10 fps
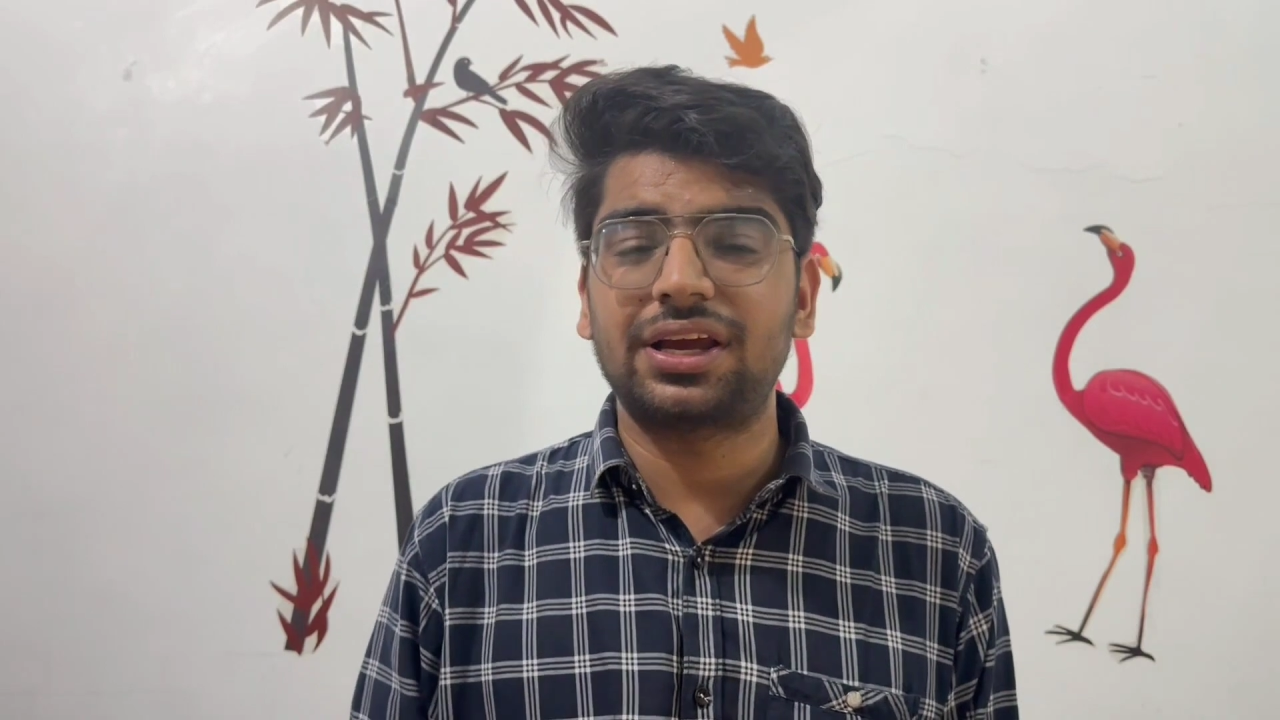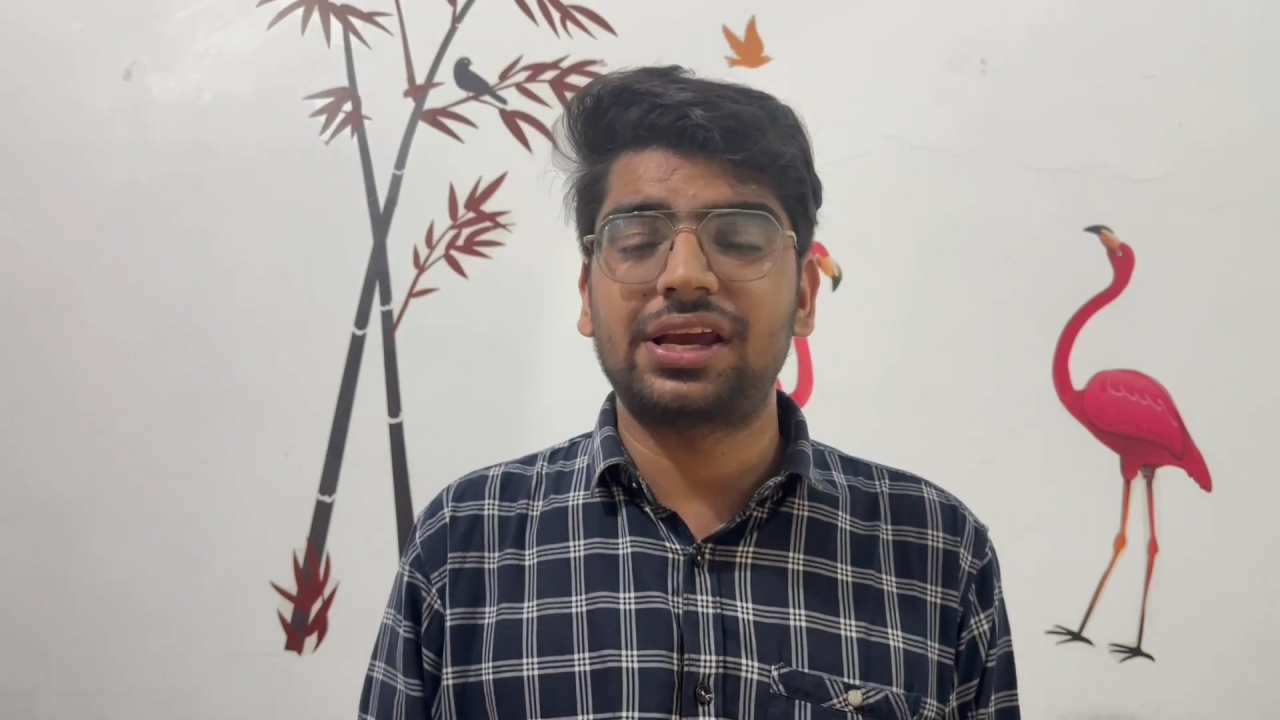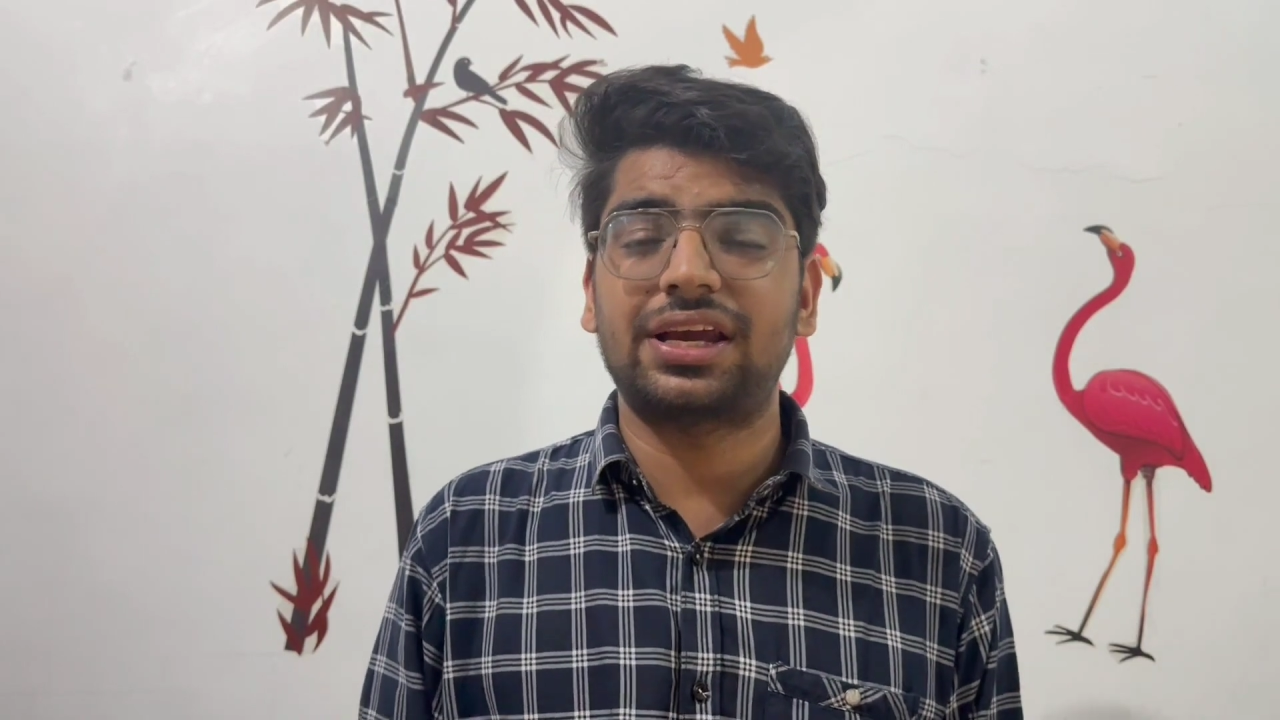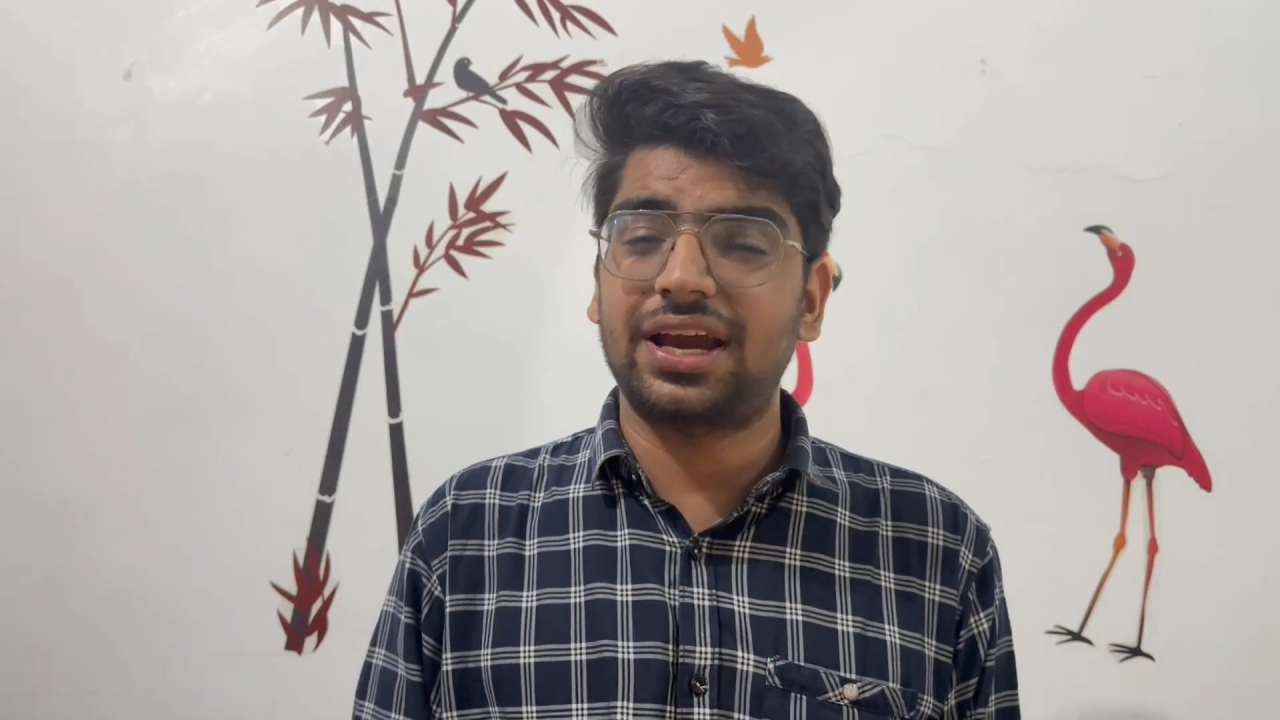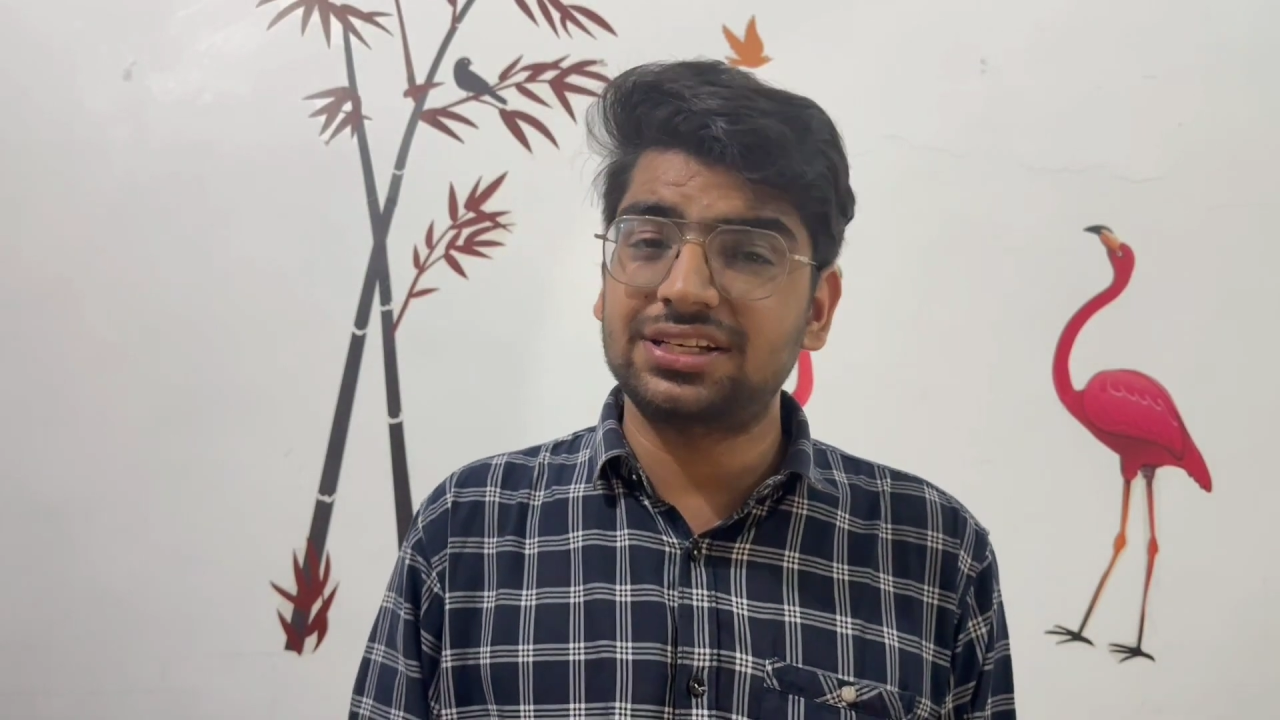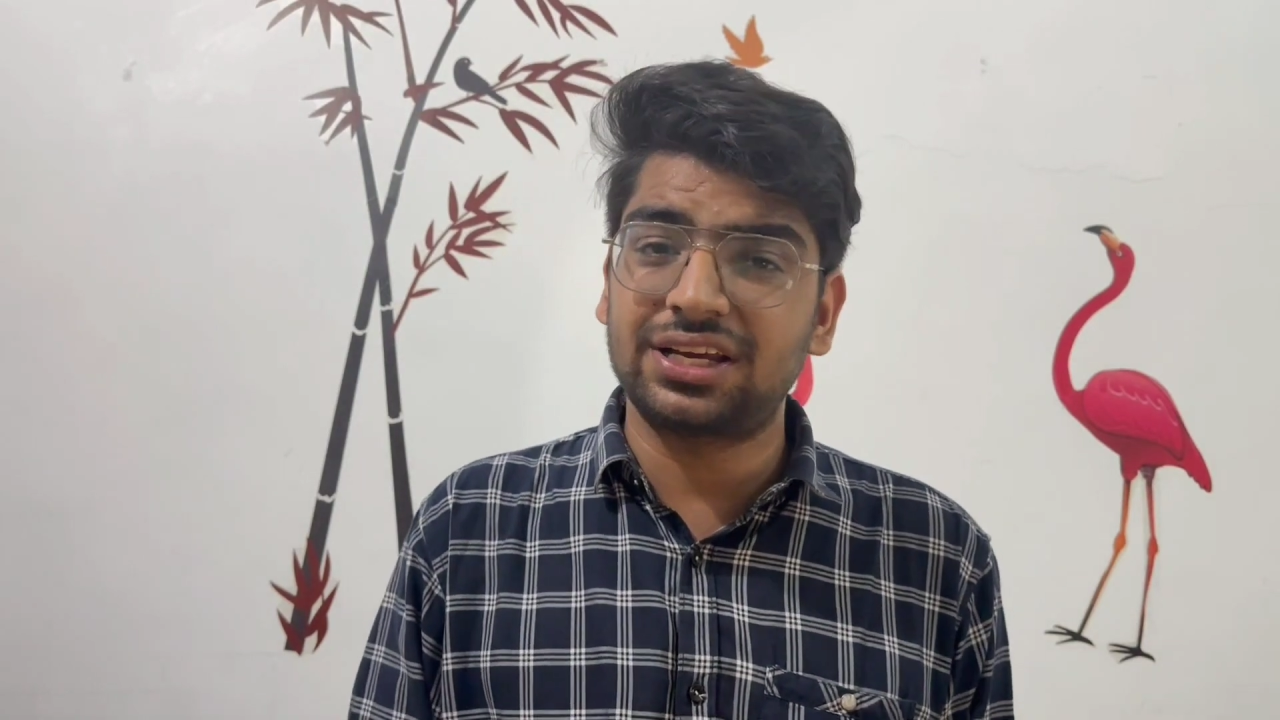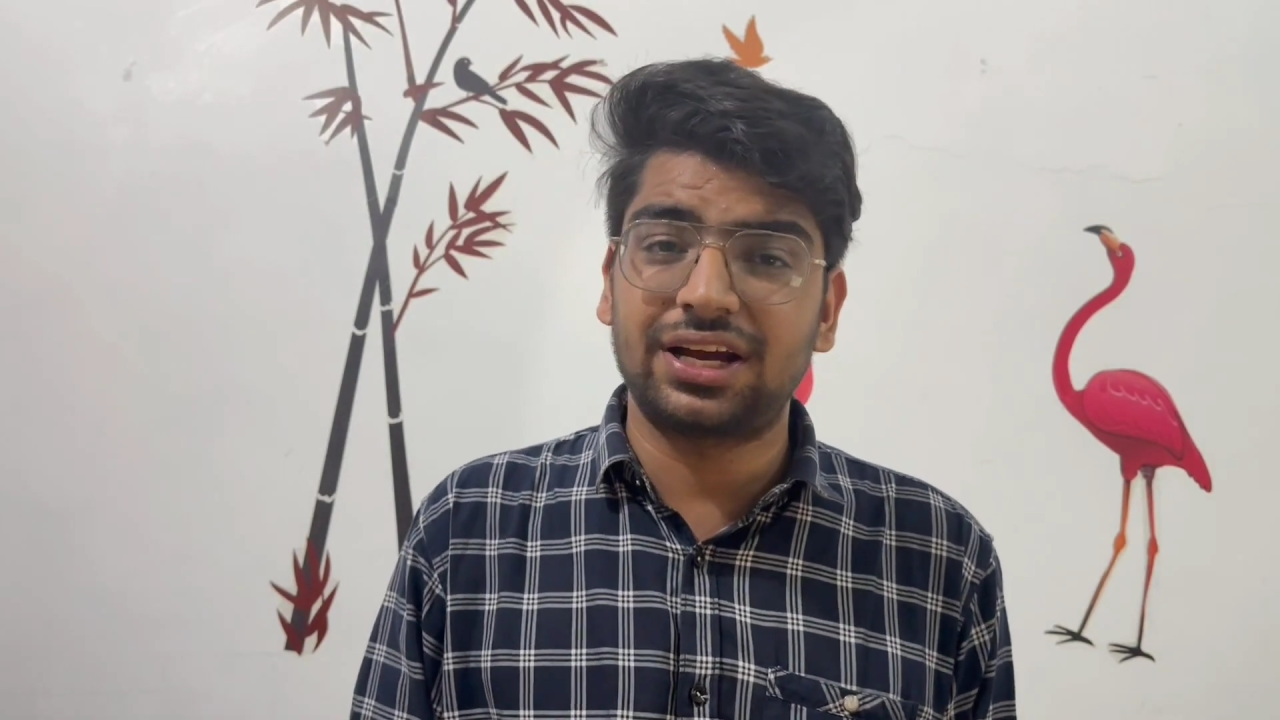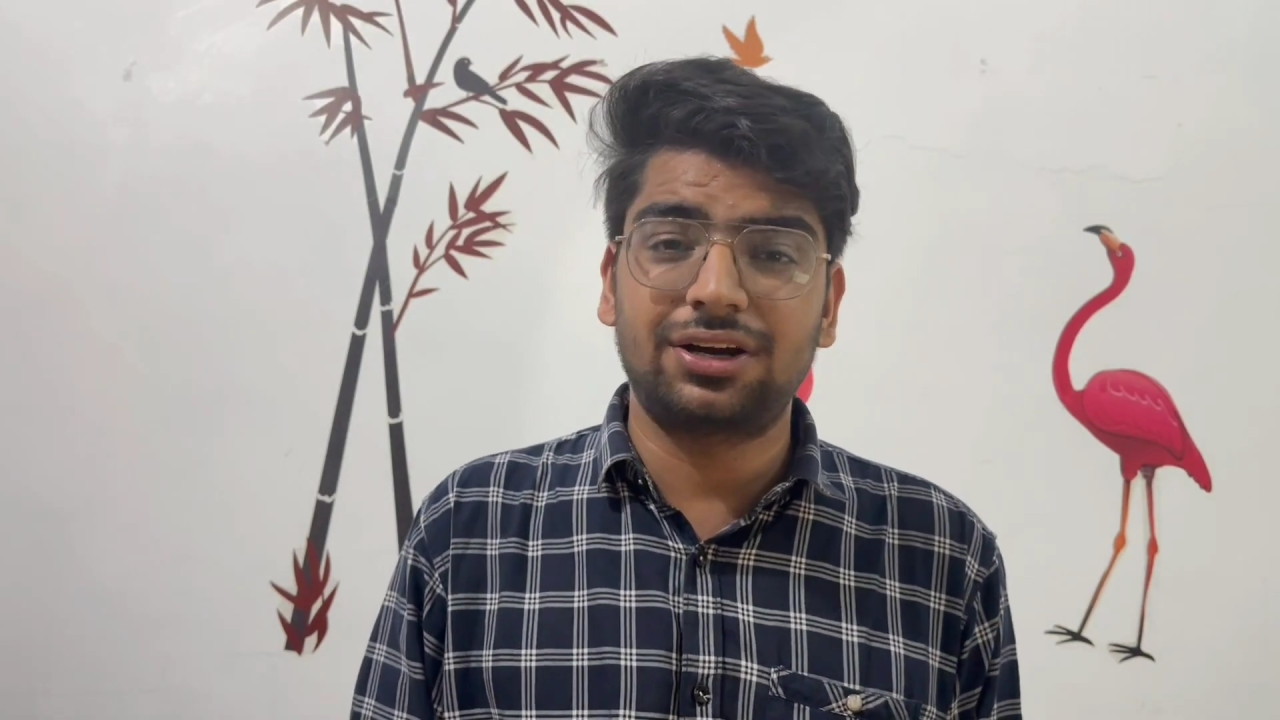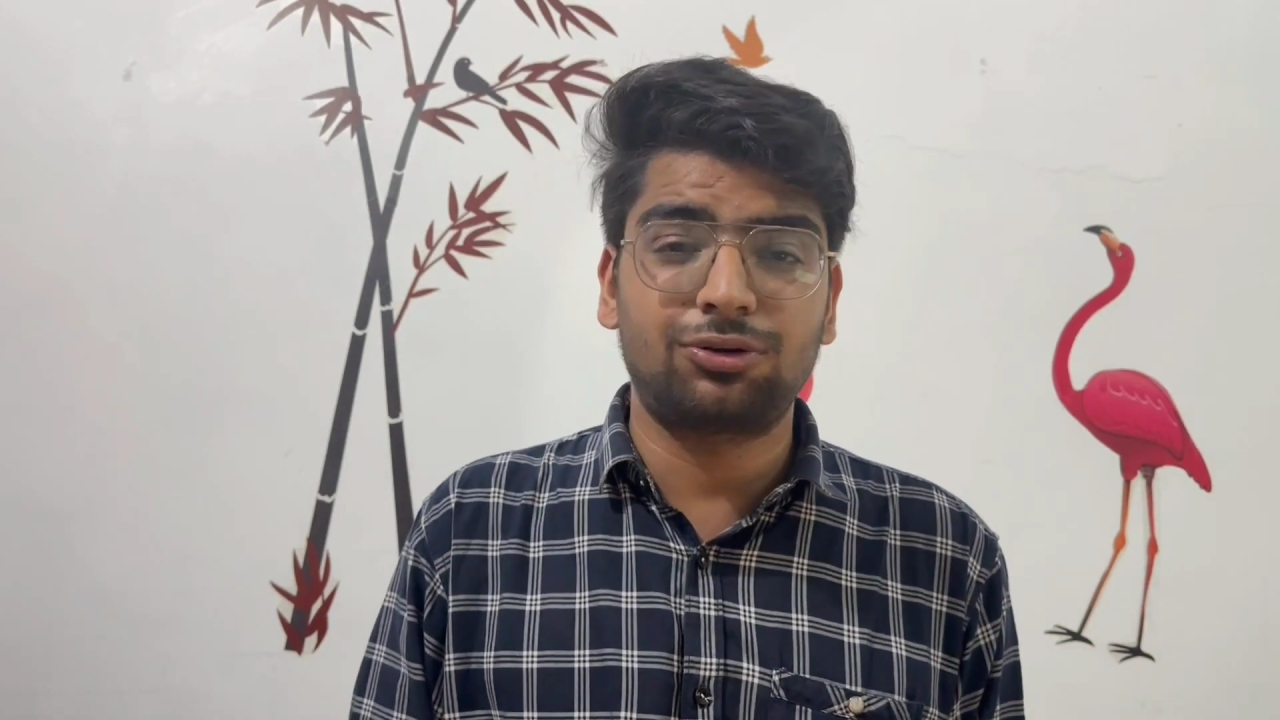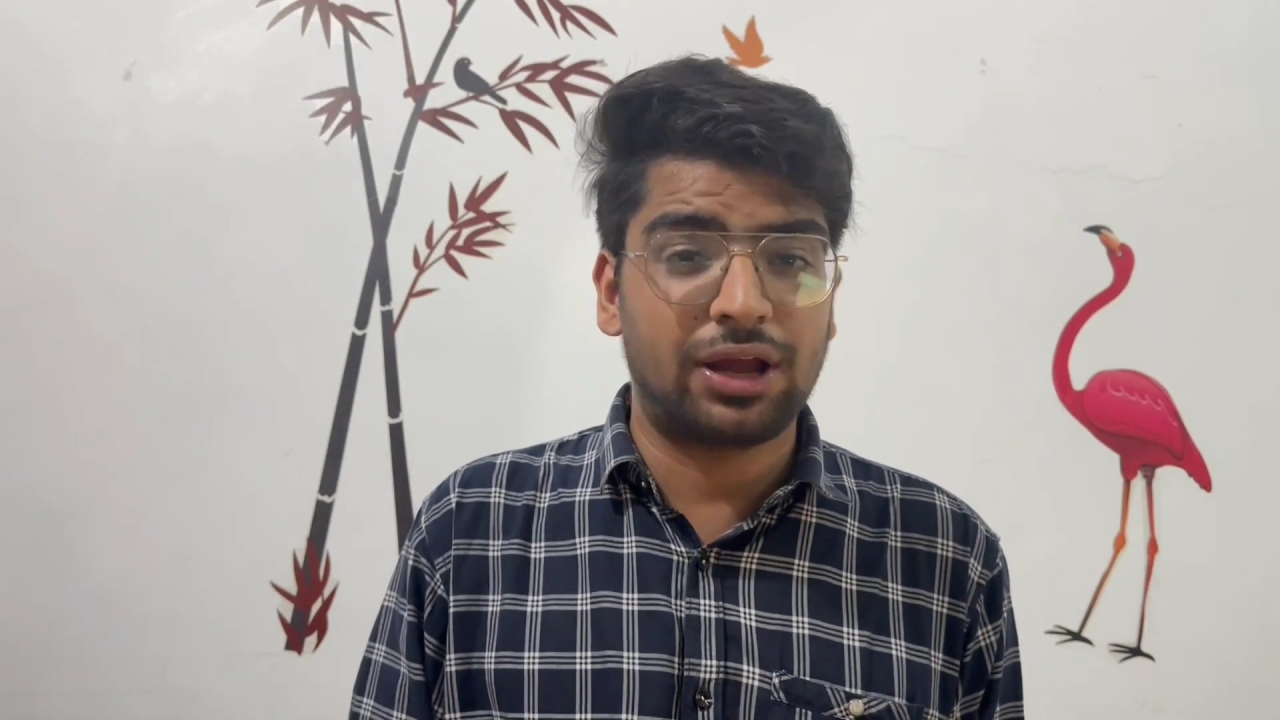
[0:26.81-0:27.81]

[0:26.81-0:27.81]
AI is here to